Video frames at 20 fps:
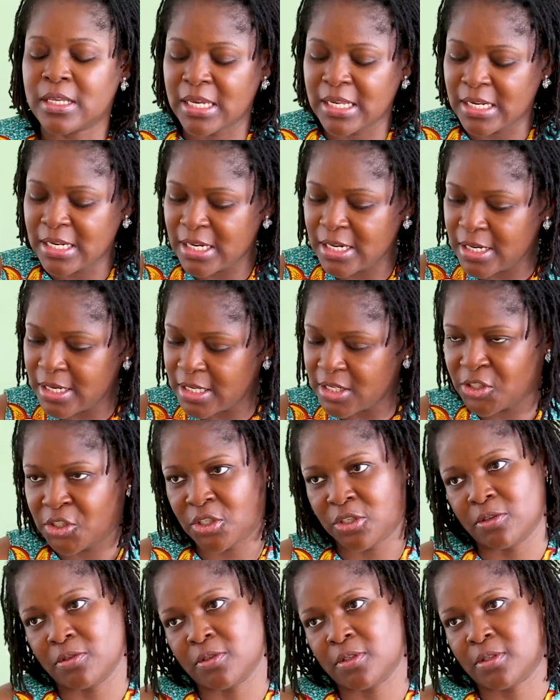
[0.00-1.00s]

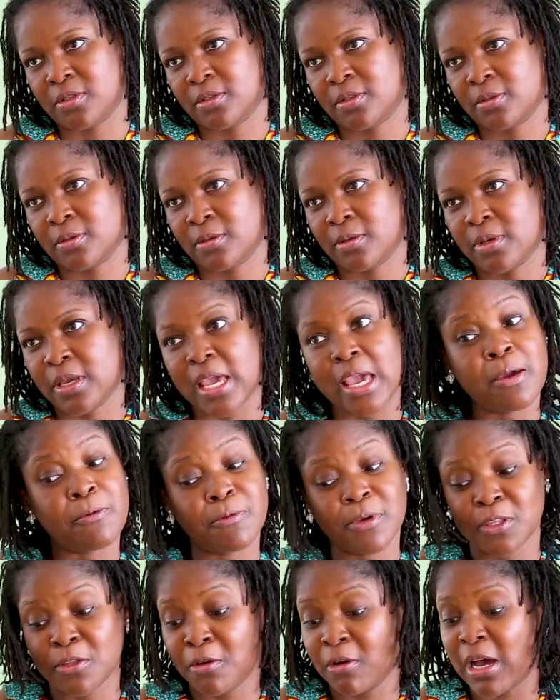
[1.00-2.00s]
delicious,
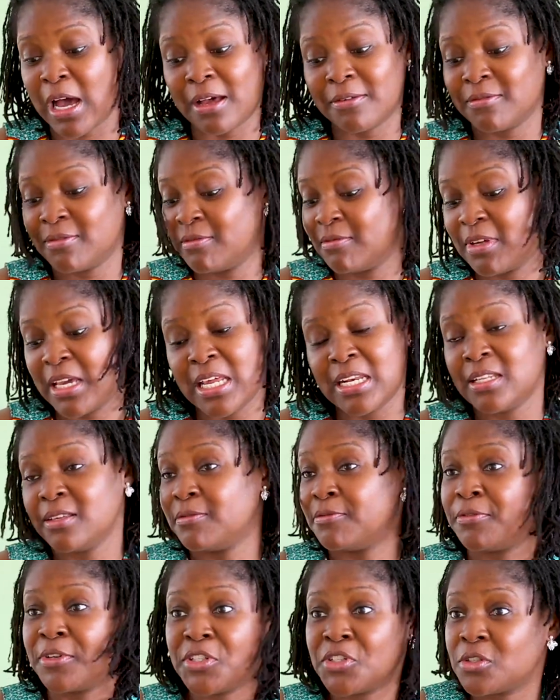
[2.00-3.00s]
and we don't have
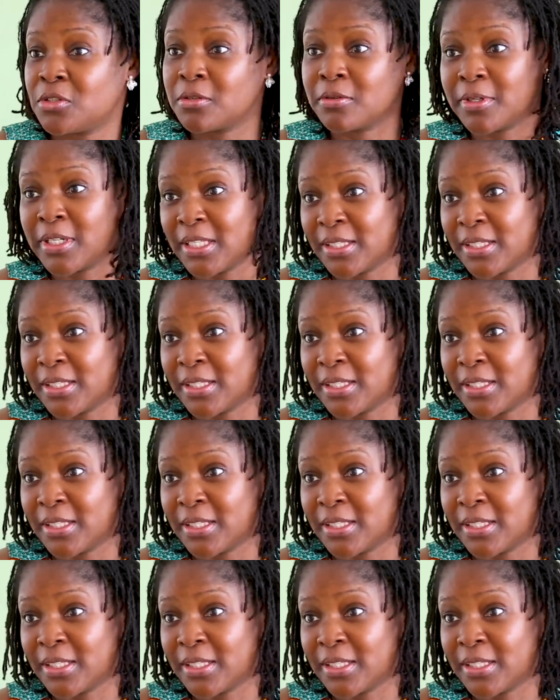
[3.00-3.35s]
any fish to